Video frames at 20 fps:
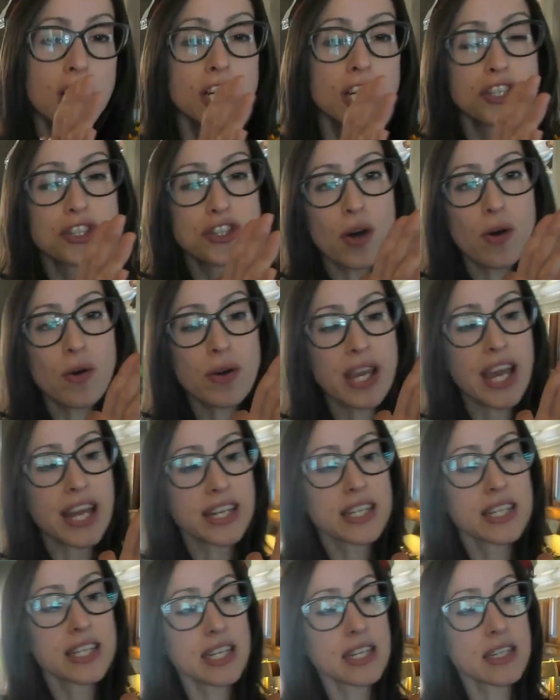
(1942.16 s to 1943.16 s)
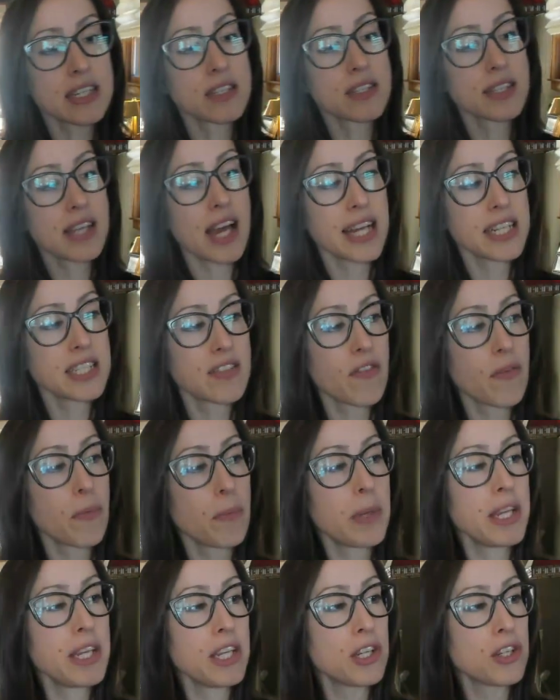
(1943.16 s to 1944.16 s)
So again, clinical signs of a
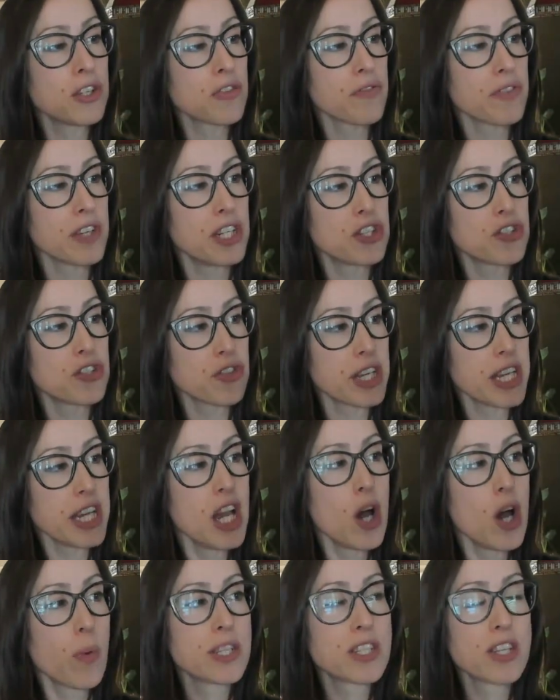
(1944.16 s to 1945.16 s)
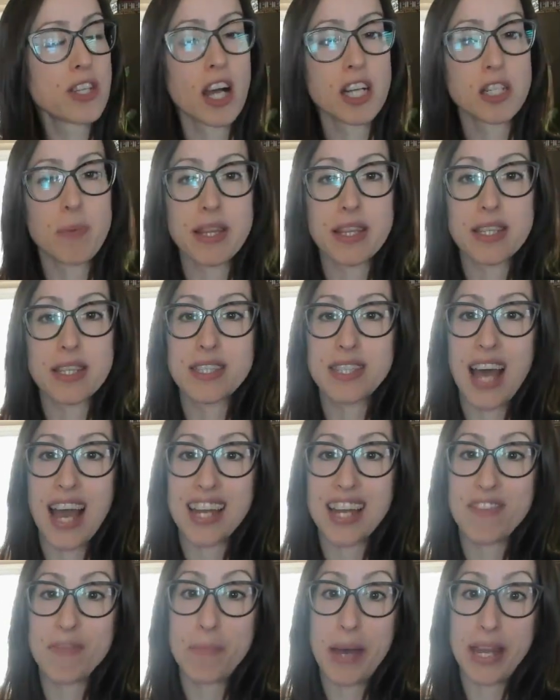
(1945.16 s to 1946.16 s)
median nerve injury. We talked about the
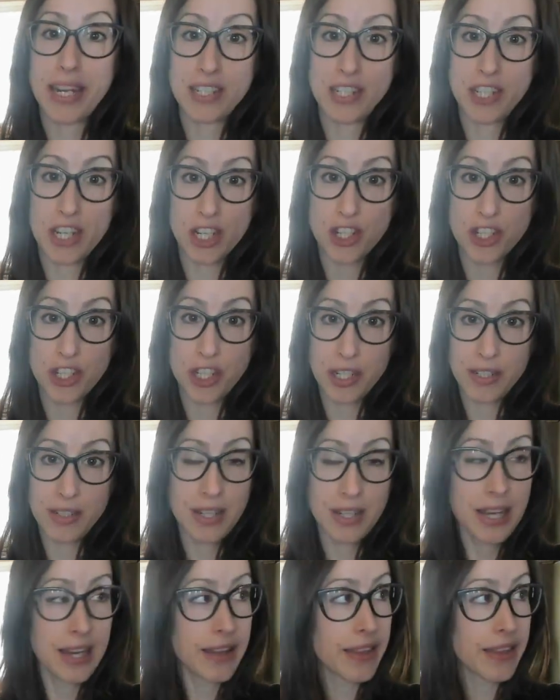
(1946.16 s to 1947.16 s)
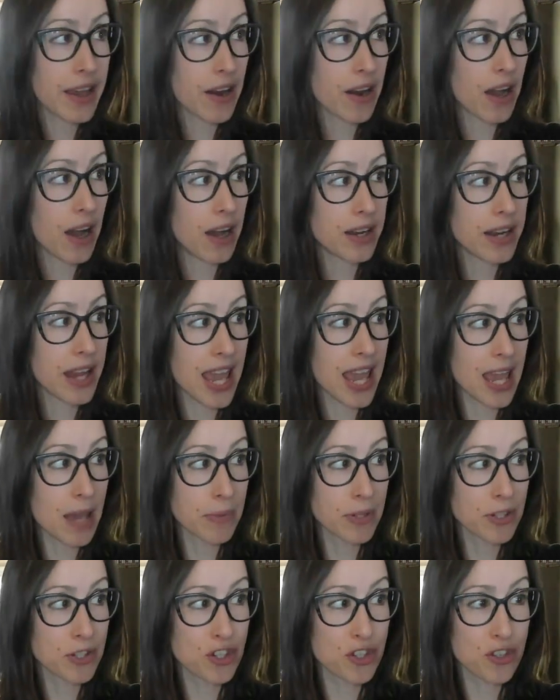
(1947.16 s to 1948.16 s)
sign of benediction. They are
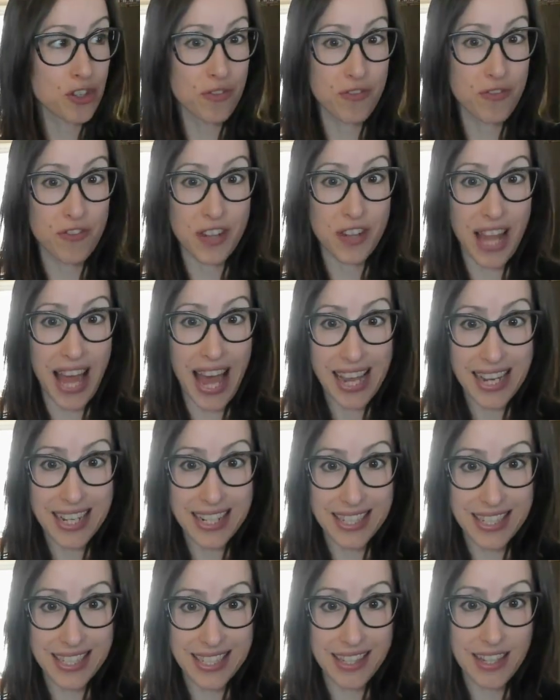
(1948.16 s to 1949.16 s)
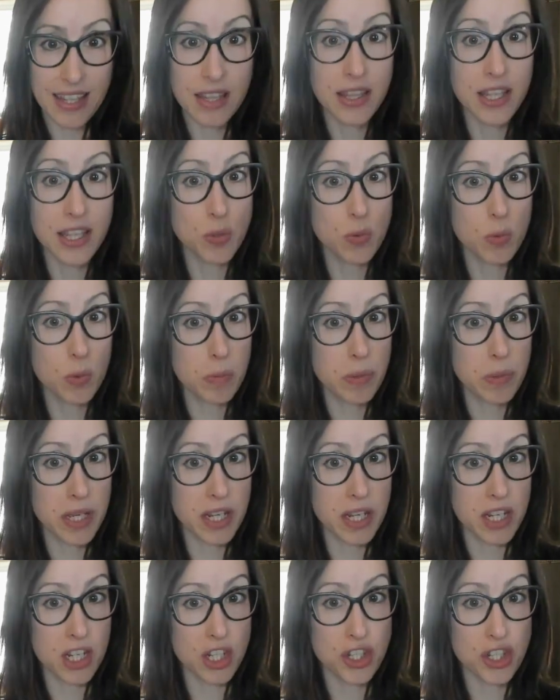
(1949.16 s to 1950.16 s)
unable to flex. This would be
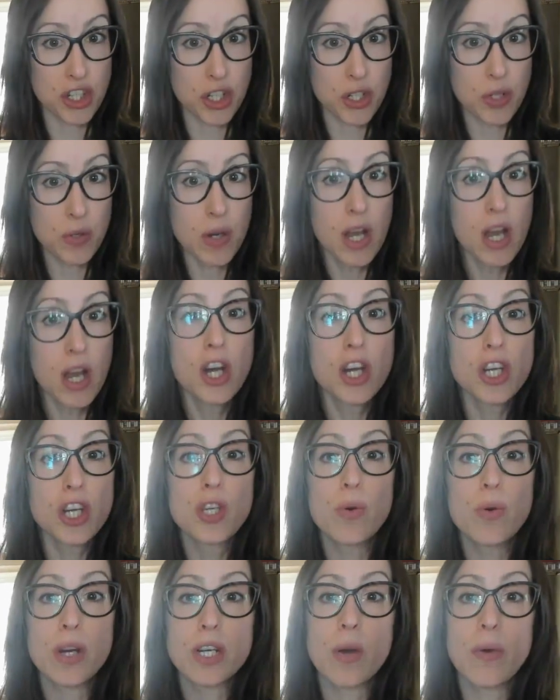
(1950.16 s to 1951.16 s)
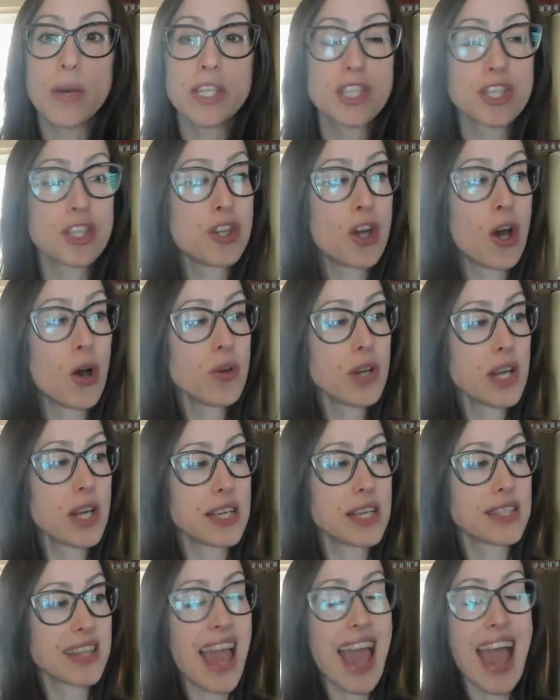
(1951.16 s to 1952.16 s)
an issue. You are going to
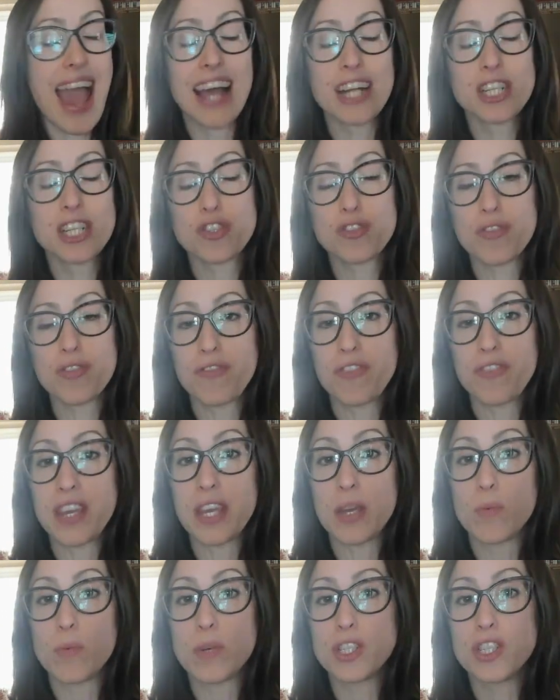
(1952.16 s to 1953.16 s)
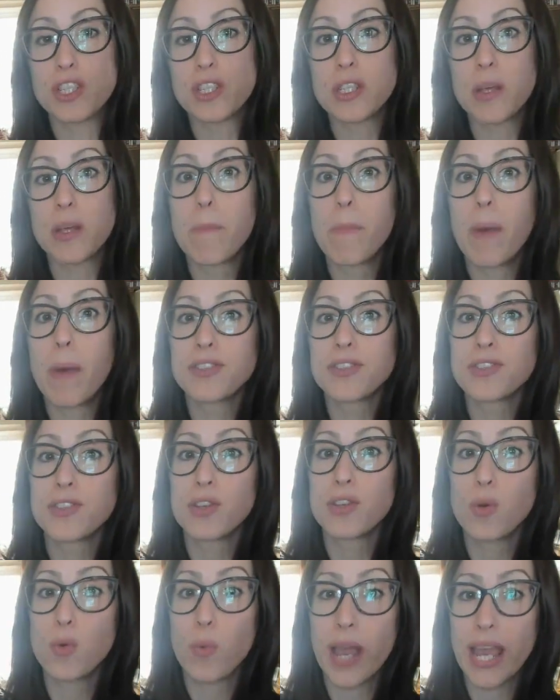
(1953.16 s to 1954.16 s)
notice atrophy, which is
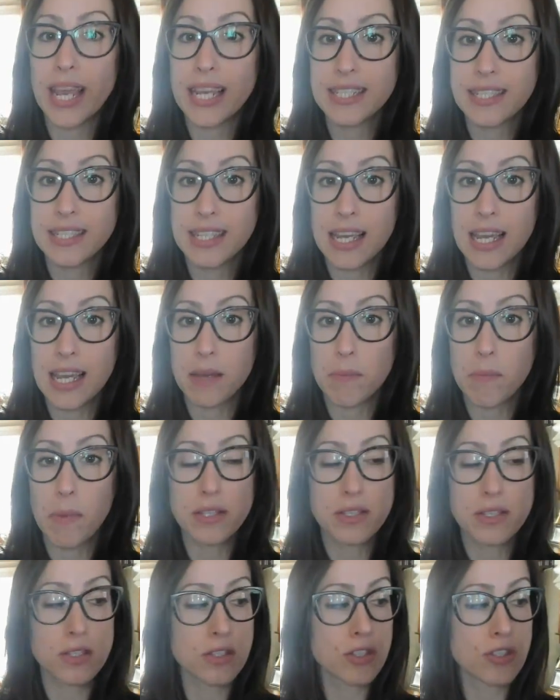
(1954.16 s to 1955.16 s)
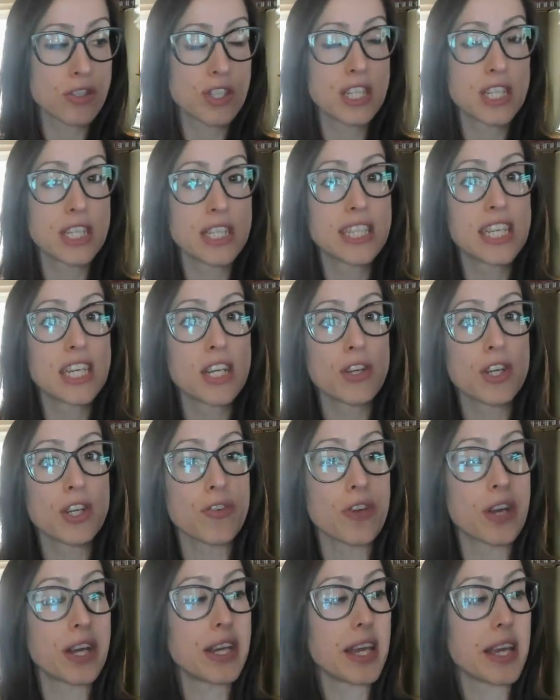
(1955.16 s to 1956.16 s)
muscle wasting. Muscles are
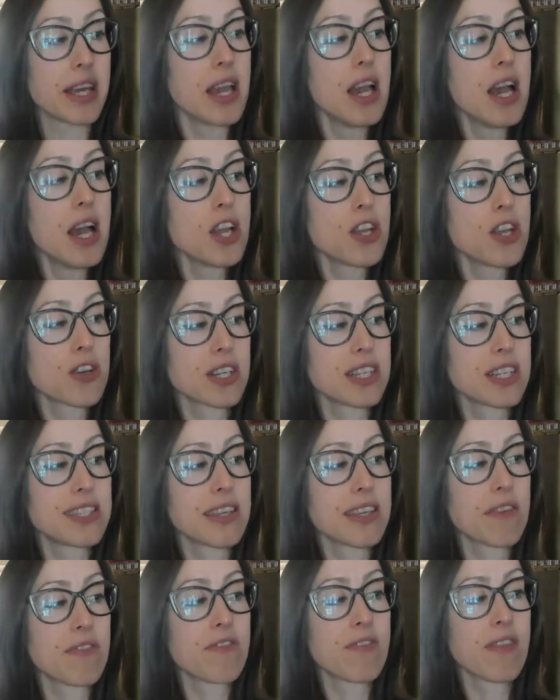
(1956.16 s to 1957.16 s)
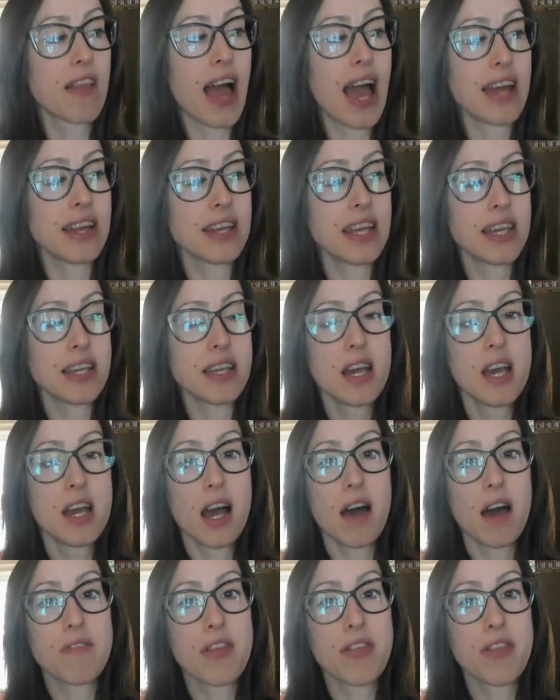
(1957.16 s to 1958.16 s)
deteriorating. You're going to see a flattening
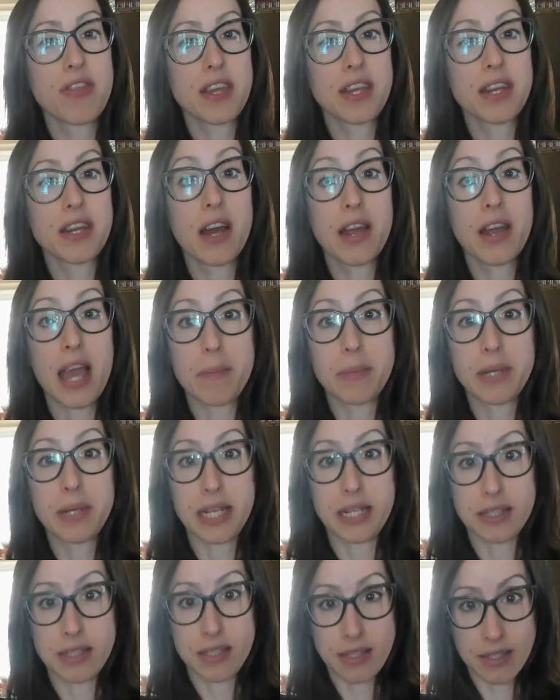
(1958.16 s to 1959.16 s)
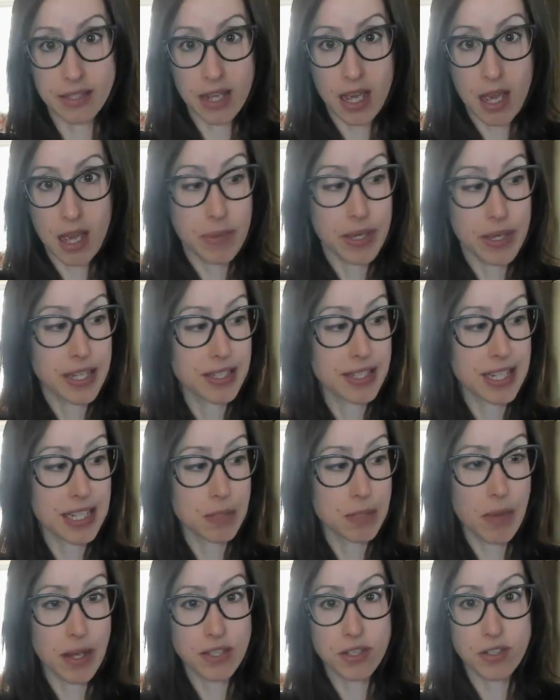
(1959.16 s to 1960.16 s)
of the thenar eminence because
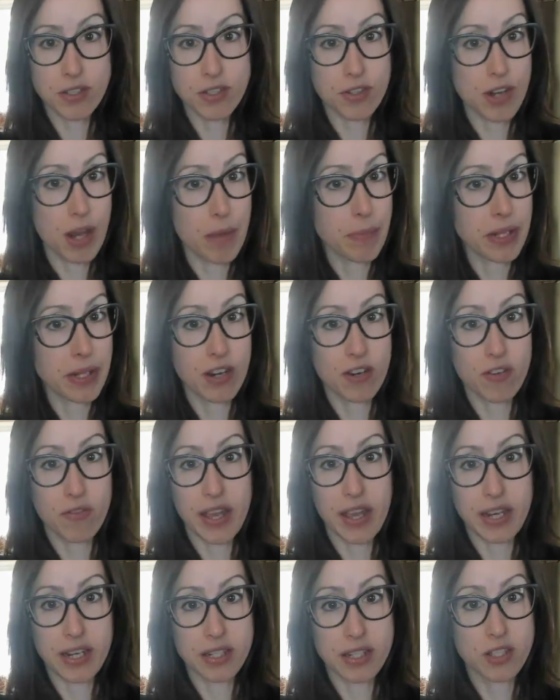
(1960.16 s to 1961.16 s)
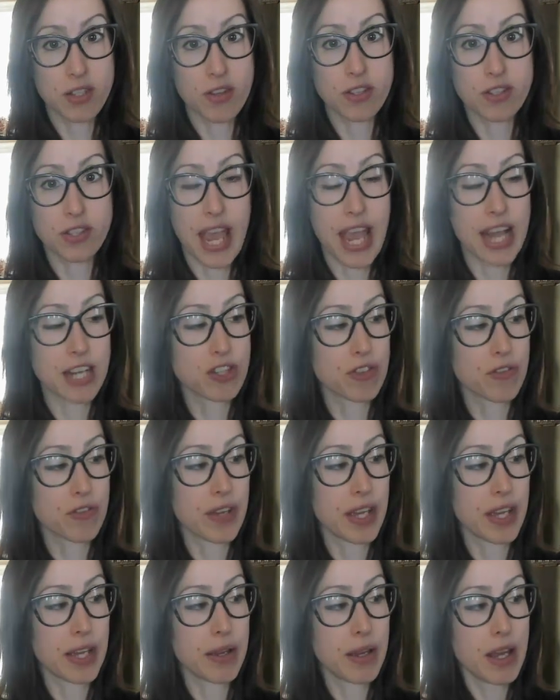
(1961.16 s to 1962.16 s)
these muscles are not being innervated. So there's
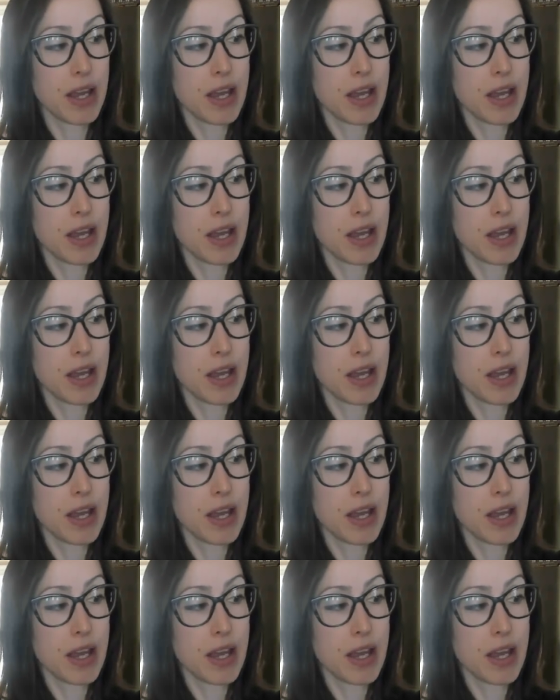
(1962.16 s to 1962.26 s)
atrophy.